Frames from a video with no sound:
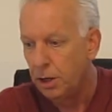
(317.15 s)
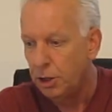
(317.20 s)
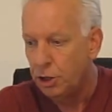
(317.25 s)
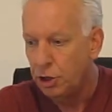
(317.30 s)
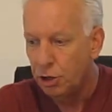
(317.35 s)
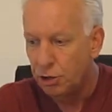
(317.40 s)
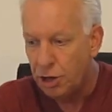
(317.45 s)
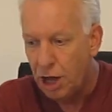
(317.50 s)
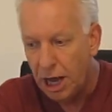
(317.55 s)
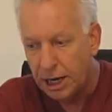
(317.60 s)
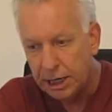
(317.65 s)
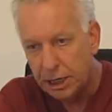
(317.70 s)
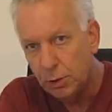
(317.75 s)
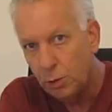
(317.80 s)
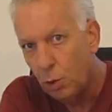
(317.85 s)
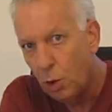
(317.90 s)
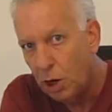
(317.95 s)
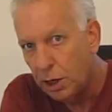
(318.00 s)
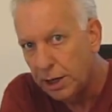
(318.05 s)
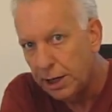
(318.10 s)
you're not
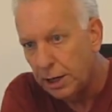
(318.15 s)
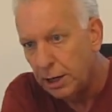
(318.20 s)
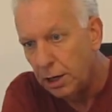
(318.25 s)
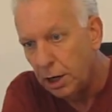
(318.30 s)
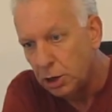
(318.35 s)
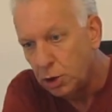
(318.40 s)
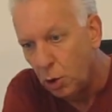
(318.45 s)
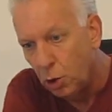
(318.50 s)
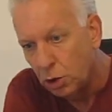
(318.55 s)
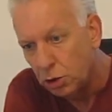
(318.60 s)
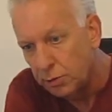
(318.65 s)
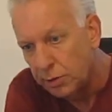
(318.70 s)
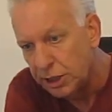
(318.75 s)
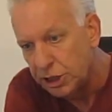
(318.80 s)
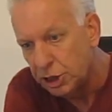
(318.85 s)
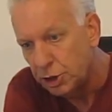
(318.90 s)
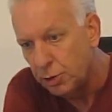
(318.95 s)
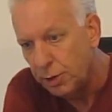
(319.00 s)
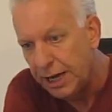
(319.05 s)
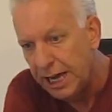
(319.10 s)
going to want a 1/4
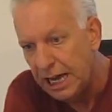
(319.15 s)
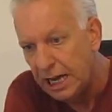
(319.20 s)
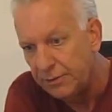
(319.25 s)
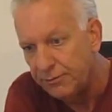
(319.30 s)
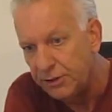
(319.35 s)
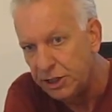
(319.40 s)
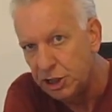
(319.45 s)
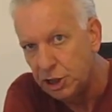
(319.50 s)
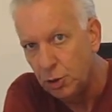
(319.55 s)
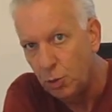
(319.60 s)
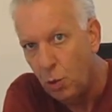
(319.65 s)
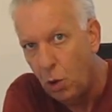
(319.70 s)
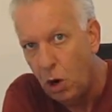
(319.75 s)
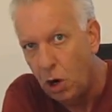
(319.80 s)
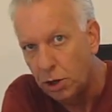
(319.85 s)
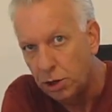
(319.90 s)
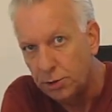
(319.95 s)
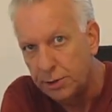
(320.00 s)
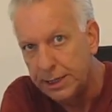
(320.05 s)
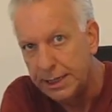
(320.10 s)
inch to a 1/2 inch of
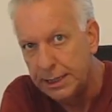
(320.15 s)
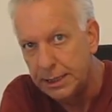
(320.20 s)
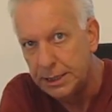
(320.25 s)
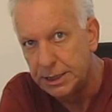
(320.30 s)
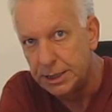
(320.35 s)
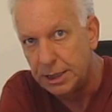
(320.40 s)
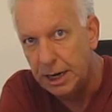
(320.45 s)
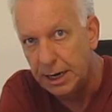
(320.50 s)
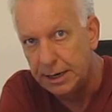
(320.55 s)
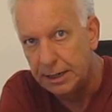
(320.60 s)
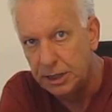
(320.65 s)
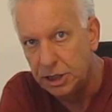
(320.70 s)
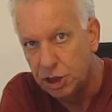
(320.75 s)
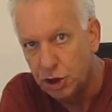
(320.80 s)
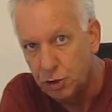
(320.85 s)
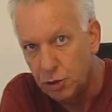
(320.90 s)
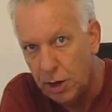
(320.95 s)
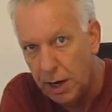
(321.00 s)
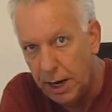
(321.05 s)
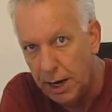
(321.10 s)
water inside of
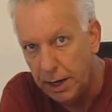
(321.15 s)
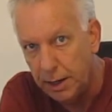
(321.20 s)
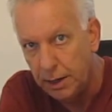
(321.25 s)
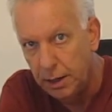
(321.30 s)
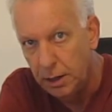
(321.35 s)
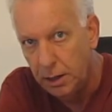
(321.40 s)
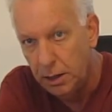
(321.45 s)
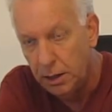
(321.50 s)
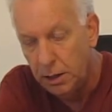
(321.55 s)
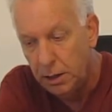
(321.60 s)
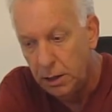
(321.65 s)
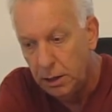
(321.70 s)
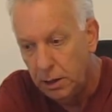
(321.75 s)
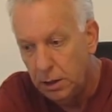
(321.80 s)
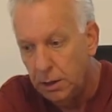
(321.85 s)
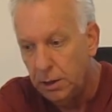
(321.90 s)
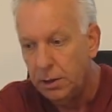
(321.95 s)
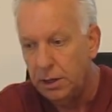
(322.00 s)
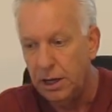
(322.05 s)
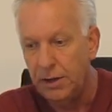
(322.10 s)
this tray.
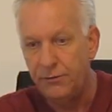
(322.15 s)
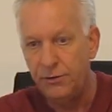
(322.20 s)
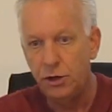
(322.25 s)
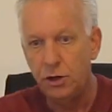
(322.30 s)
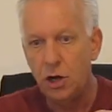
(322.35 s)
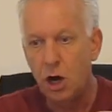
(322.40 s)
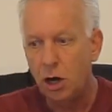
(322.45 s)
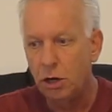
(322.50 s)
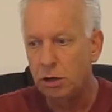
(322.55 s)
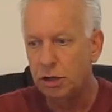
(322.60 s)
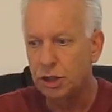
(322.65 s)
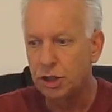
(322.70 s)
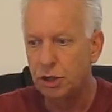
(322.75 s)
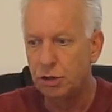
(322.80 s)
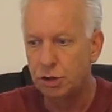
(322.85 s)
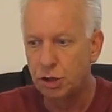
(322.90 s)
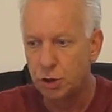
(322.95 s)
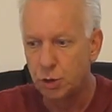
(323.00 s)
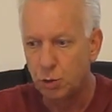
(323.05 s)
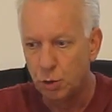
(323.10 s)
If you notice,
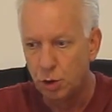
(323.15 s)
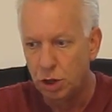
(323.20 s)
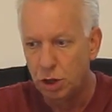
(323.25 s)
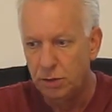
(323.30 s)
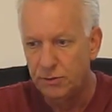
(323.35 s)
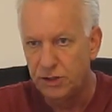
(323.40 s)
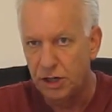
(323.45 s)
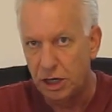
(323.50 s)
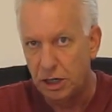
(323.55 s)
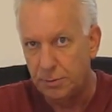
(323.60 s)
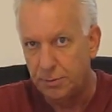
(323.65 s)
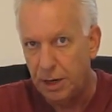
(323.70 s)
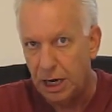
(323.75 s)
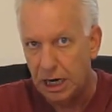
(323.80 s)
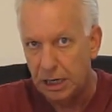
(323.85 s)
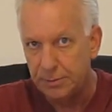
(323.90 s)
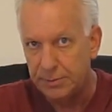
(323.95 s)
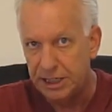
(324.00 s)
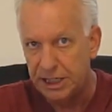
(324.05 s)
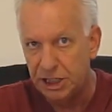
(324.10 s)
there's grooves on the
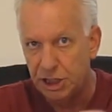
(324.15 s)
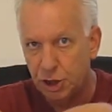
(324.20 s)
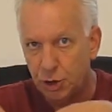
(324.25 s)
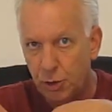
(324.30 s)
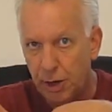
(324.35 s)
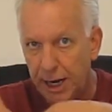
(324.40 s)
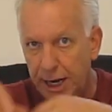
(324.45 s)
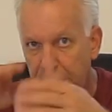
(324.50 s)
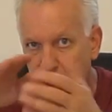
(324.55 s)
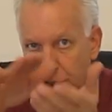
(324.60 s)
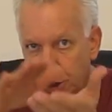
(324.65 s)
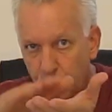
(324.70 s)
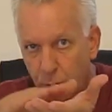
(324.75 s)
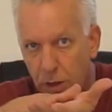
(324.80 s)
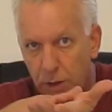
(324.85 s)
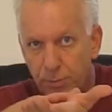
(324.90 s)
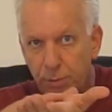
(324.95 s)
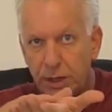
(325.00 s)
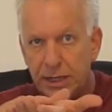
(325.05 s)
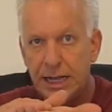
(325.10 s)
bottom of these trays. You
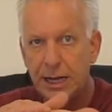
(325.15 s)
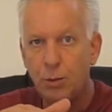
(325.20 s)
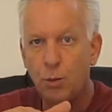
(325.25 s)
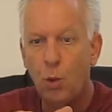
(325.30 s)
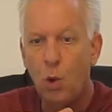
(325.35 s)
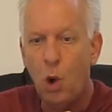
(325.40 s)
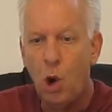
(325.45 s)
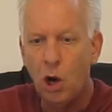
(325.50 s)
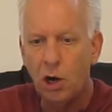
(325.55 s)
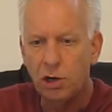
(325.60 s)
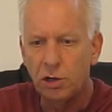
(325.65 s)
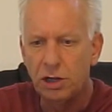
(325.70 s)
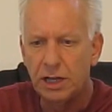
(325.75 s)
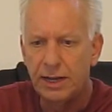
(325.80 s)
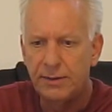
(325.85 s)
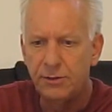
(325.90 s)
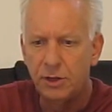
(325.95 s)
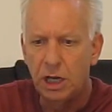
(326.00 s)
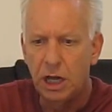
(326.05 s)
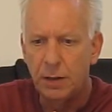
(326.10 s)
want to bring that water
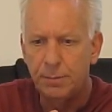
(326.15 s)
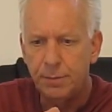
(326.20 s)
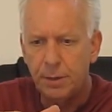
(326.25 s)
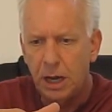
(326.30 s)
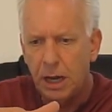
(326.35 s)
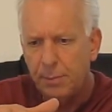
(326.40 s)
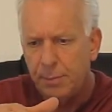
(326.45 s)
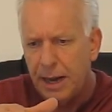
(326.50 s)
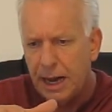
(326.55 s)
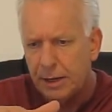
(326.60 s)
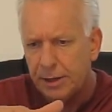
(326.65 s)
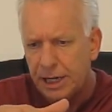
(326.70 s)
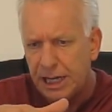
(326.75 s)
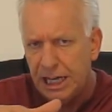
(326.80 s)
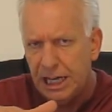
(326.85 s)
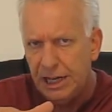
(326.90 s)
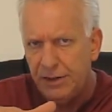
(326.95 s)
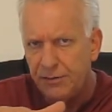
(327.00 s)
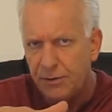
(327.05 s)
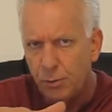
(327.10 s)
level up about
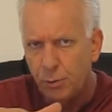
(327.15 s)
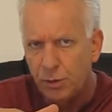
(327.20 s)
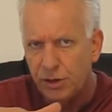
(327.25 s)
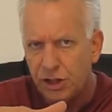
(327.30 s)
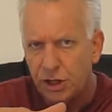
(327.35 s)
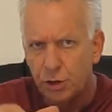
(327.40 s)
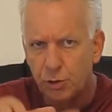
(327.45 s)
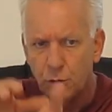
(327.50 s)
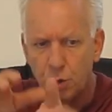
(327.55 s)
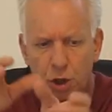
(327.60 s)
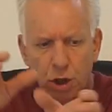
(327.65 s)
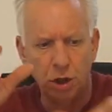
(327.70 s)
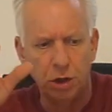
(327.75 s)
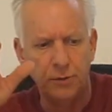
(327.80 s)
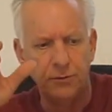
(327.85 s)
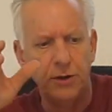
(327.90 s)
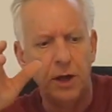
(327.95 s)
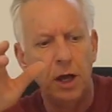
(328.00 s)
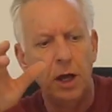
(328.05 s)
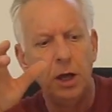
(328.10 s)
even with the
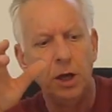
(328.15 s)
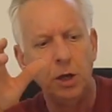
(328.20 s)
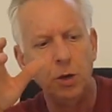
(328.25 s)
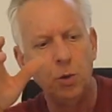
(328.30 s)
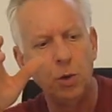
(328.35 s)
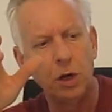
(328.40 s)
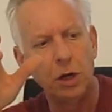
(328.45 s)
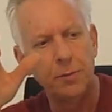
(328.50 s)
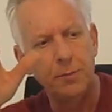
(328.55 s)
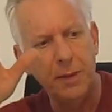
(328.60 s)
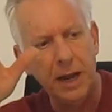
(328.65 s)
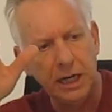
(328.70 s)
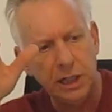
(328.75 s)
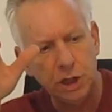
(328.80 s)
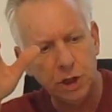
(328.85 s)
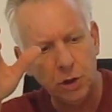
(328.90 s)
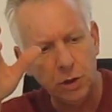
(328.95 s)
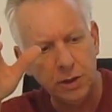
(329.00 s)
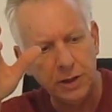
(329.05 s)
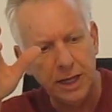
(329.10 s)
groove. You want to make
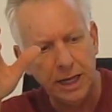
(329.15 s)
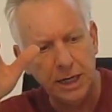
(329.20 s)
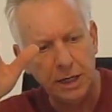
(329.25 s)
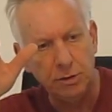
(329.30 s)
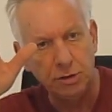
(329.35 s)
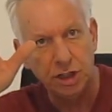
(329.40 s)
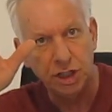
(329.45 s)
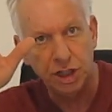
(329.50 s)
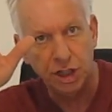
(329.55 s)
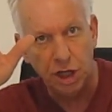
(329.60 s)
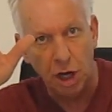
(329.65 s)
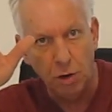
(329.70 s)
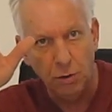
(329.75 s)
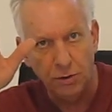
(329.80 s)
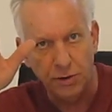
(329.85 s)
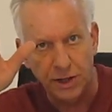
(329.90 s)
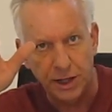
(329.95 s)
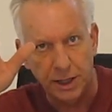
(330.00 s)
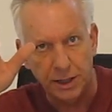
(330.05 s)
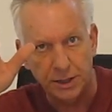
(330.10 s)
sure that you
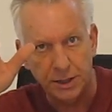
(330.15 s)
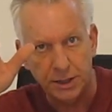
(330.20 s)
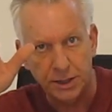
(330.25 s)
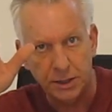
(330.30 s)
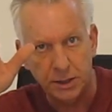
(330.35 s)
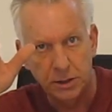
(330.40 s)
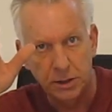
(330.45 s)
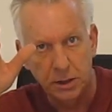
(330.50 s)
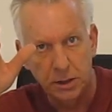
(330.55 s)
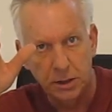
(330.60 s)
soak this